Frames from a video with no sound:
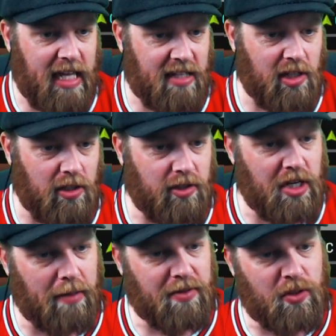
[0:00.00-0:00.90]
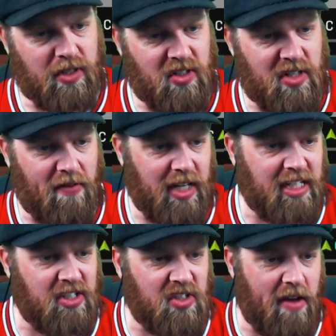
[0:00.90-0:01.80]
Kazalon jumps to a
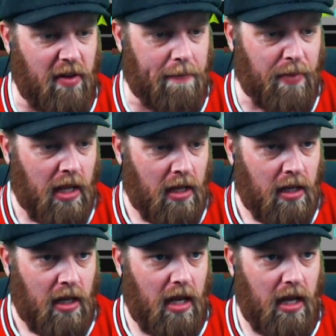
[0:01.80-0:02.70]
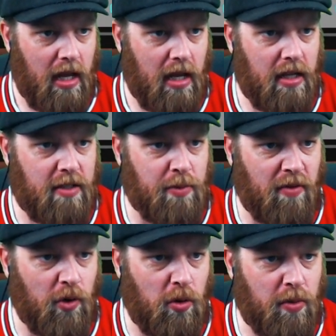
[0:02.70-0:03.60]
77. Small
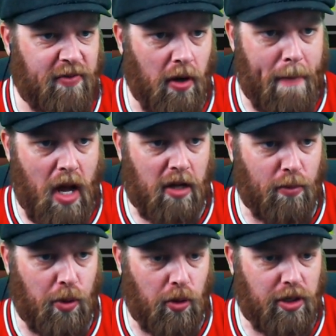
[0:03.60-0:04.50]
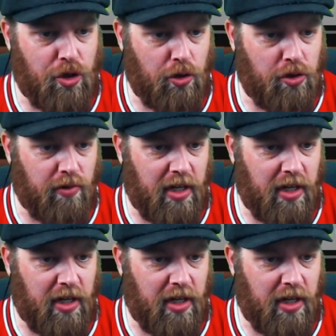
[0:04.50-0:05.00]
forward, we've got Michael Porter Jr.